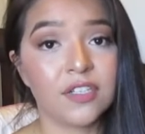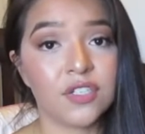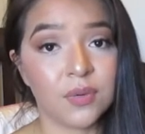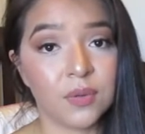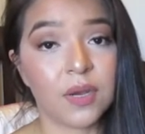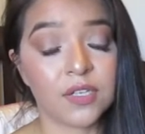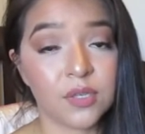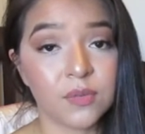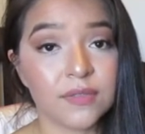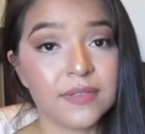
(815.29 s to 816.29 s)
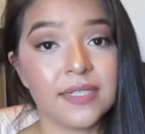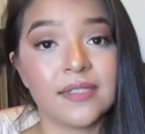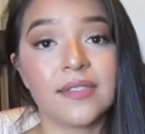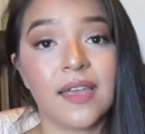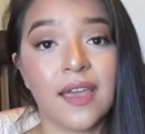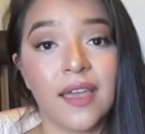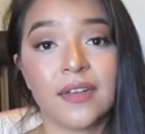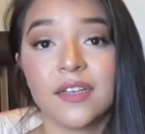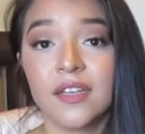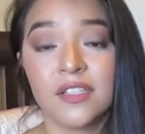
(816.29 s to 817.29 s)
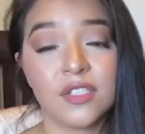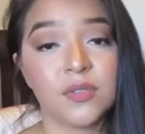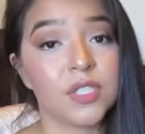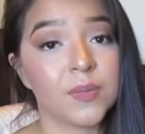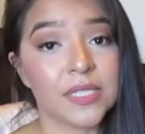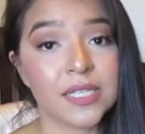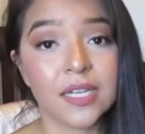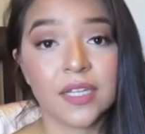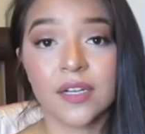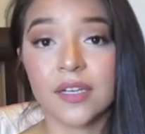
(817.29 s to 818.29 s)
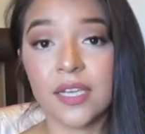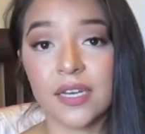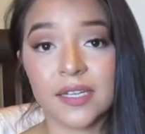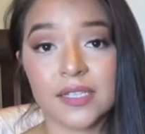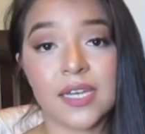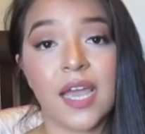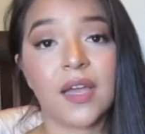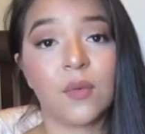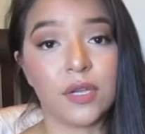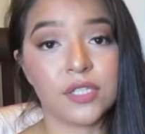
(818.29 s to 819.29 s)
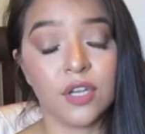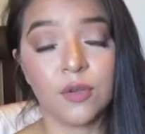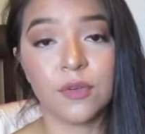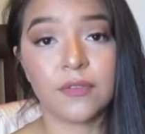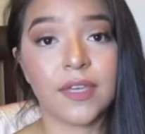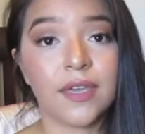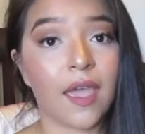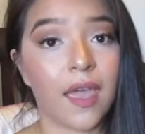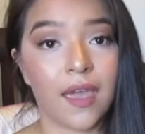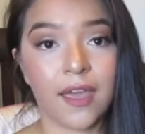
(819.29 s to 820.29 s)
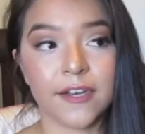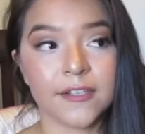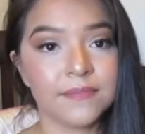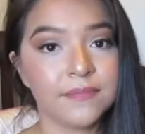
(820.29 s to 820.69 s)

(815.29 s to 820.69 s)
she would watch her movies and she would just be sitting there eating a snack, watching her movie, and